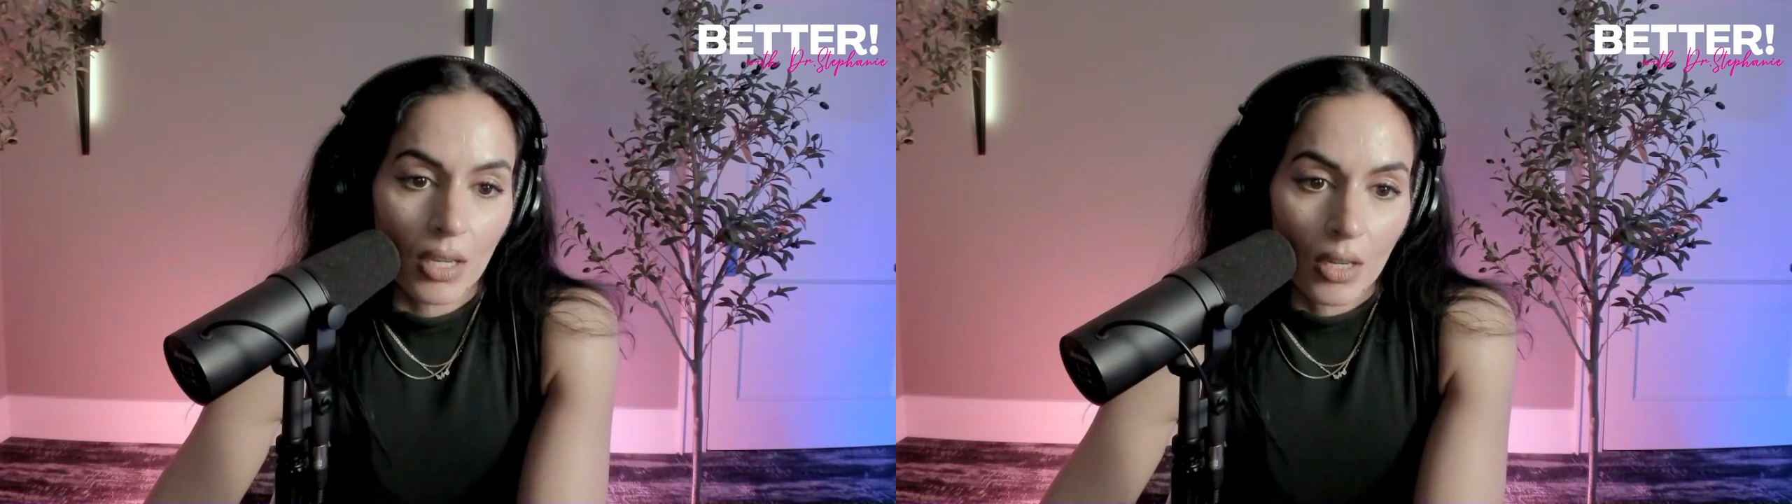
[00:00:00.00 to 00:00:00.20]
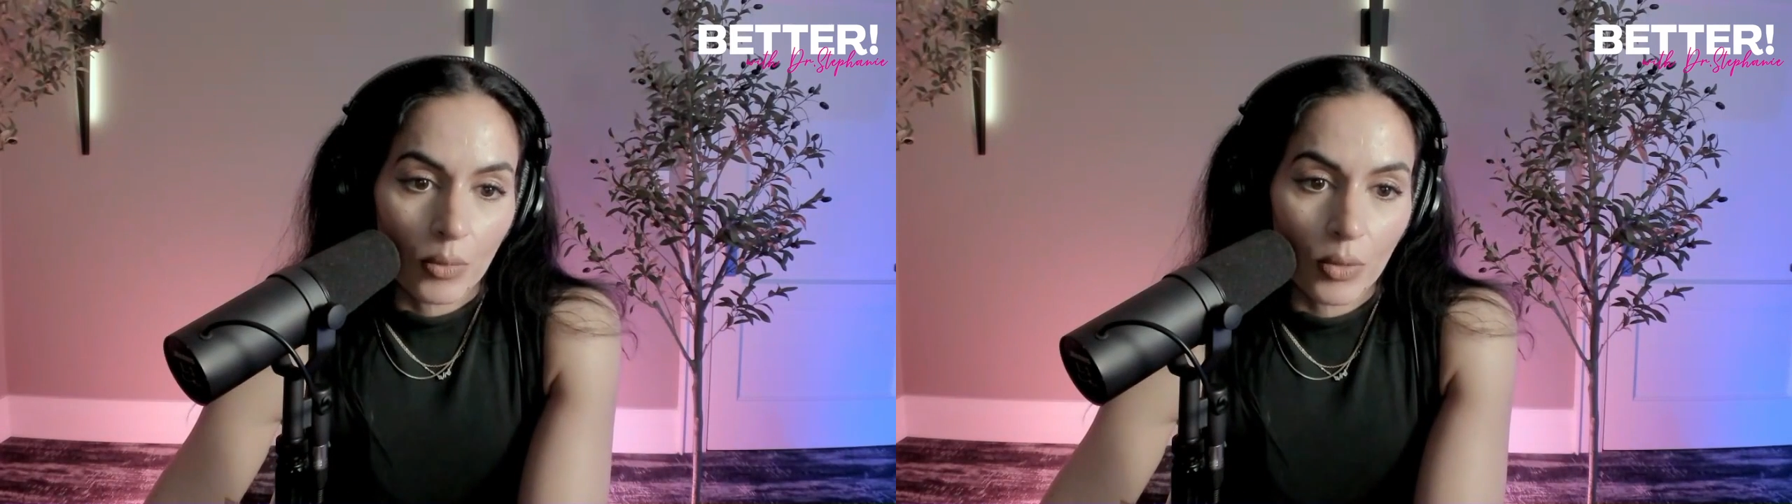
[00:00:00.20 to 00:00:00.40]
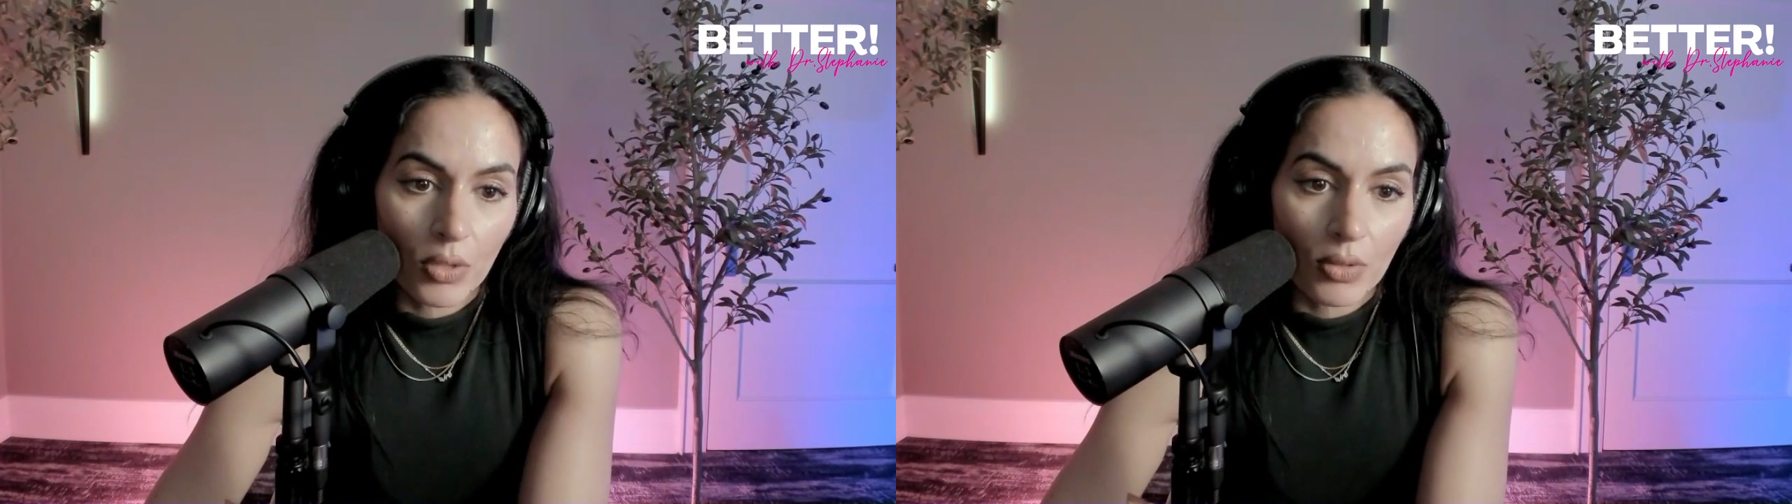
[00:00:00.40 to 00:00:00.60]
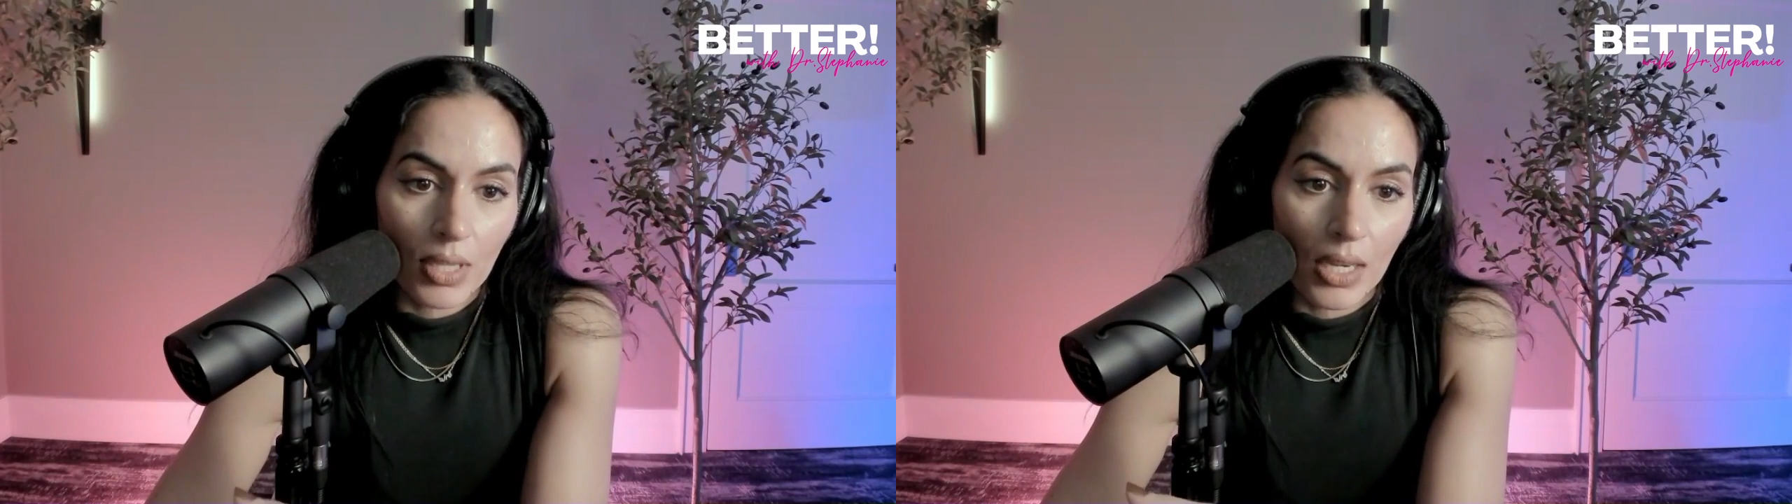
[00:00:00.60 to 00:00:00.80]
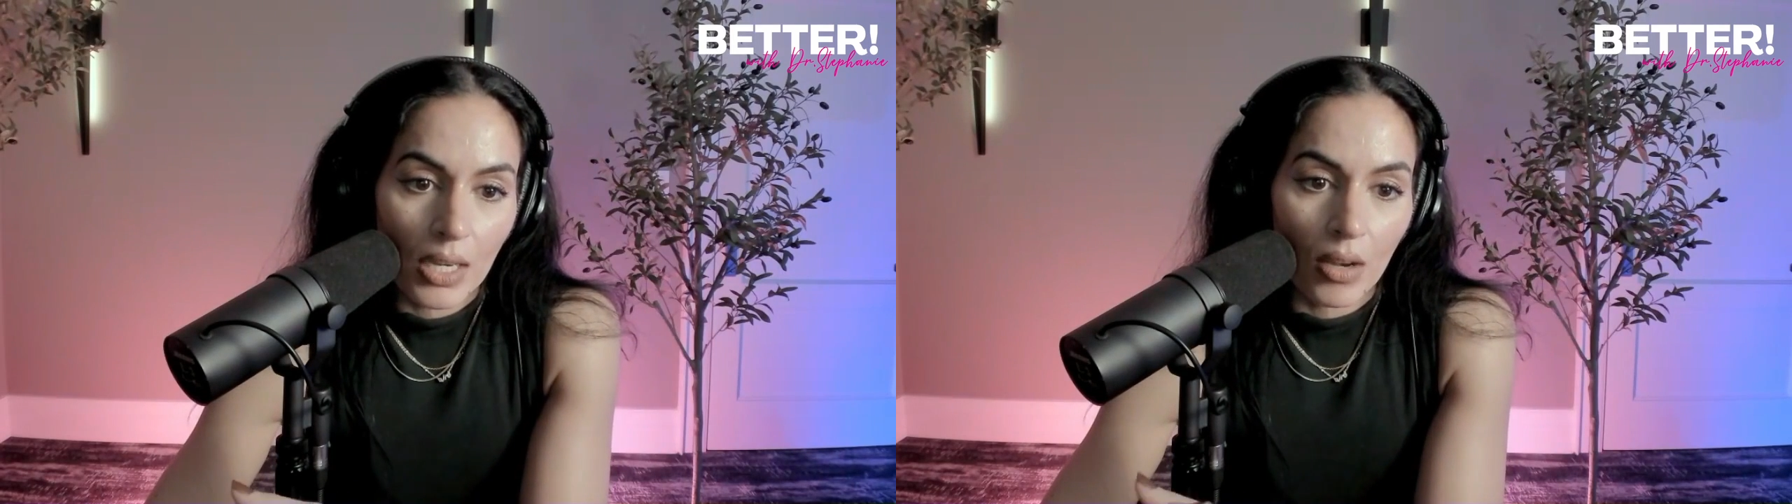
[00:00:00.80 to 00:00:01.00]
would you
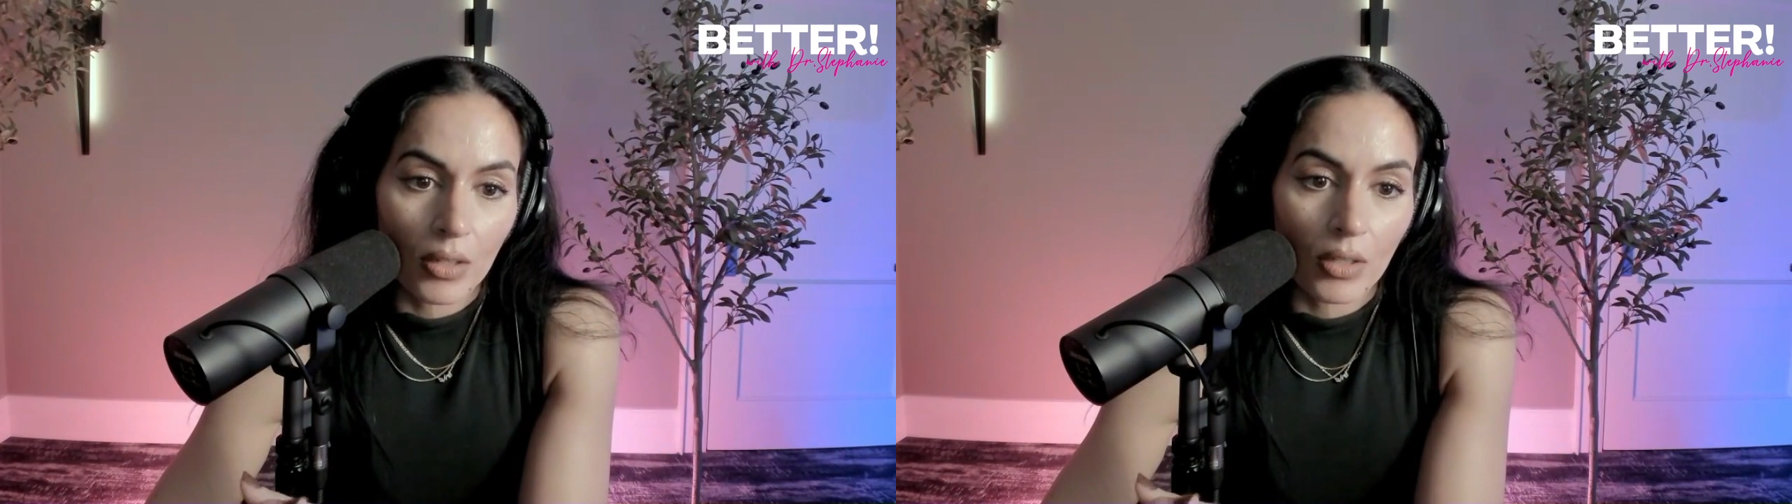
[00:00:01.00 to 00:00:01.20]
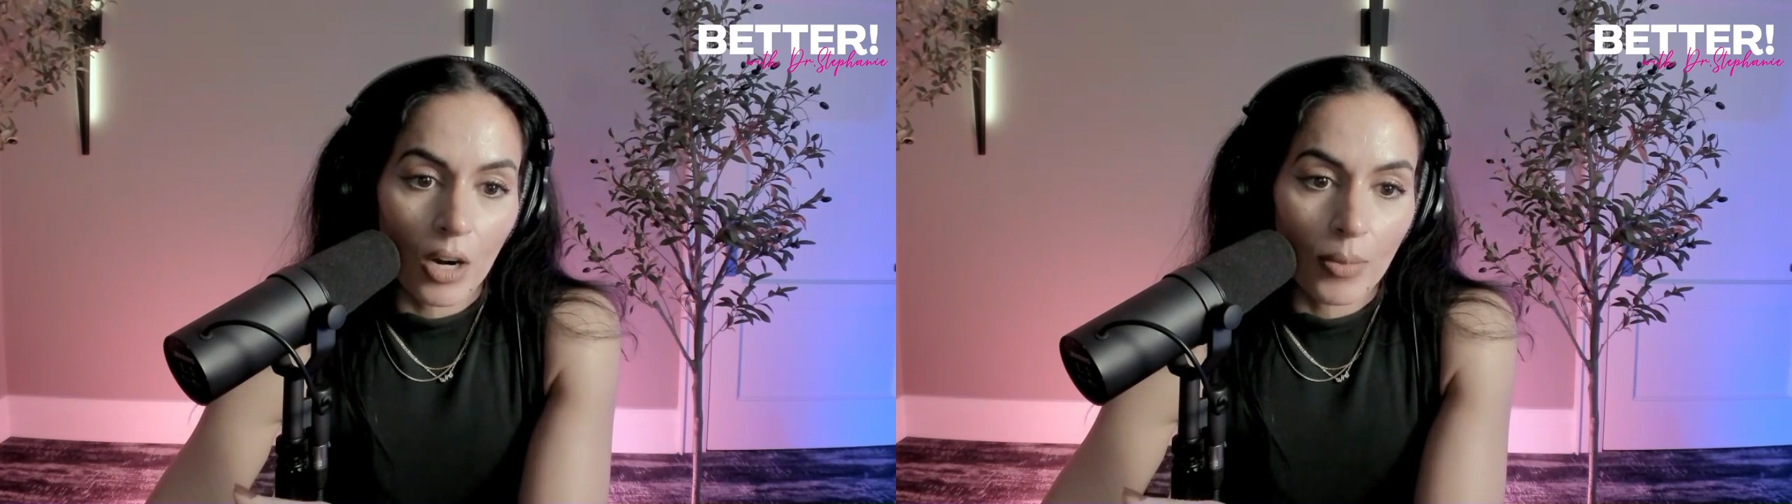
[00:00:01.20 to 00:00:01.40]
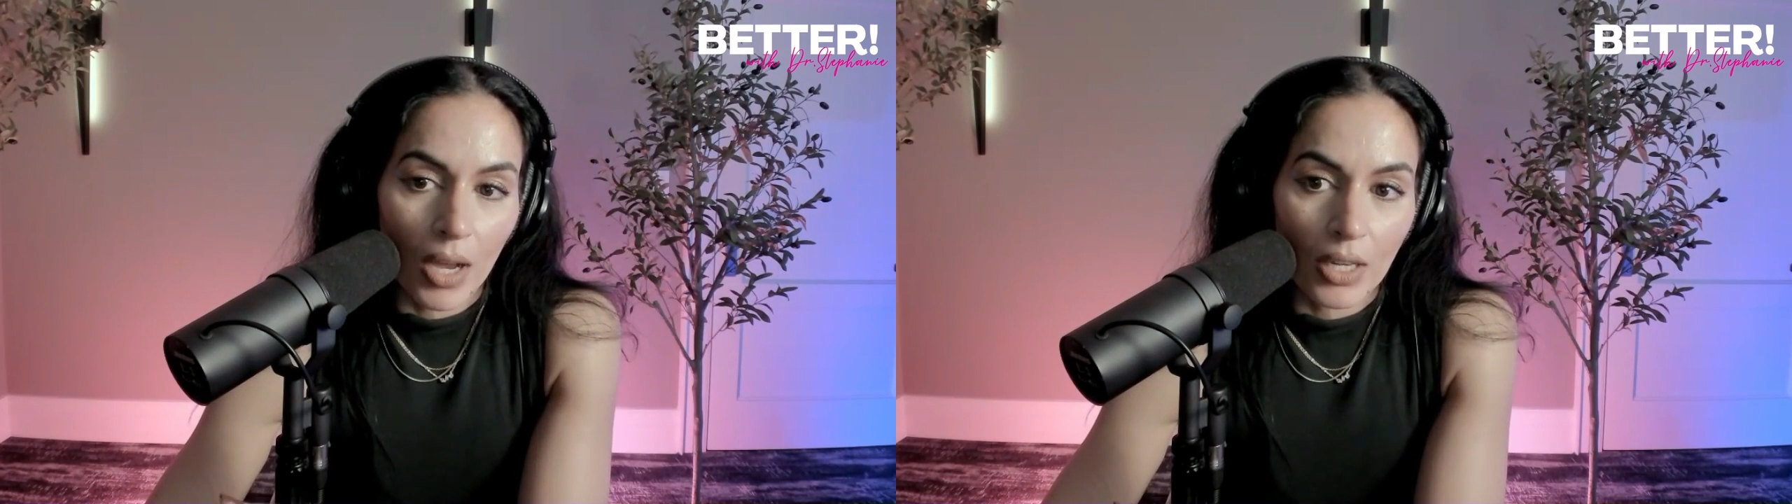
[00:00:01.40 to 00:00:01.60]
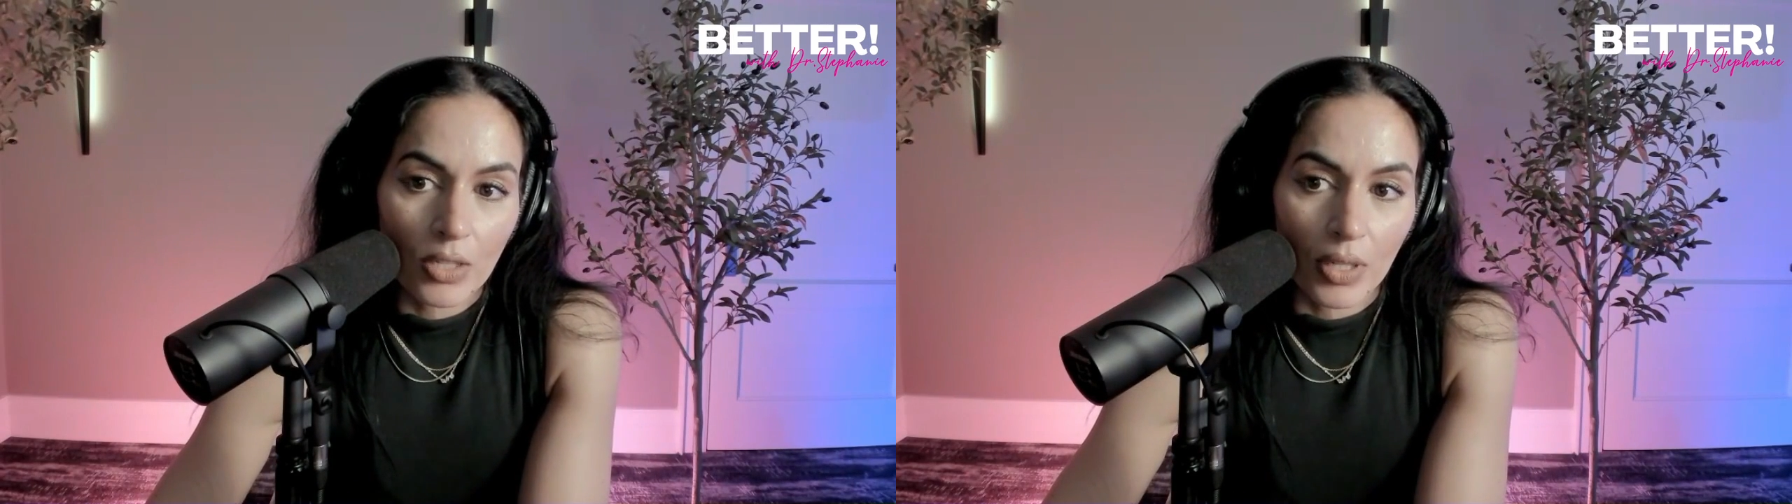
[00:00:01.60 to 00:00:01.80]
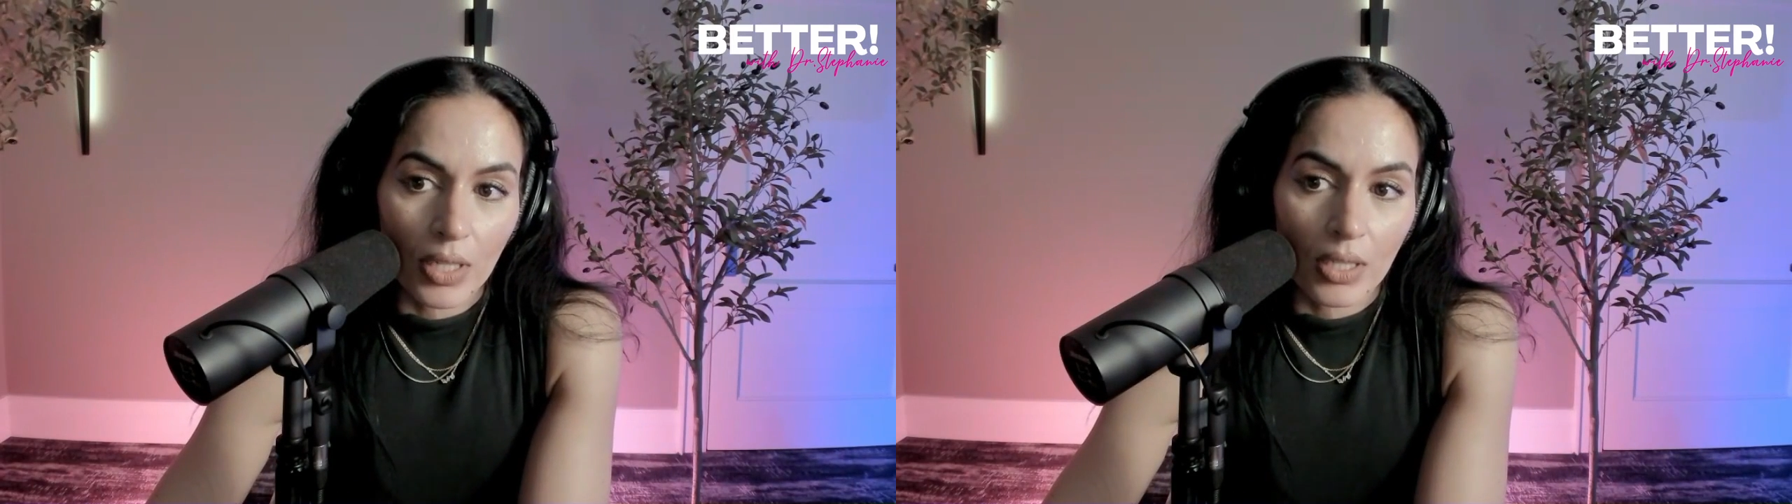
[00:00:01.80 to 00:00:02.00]
say, on carbohydrate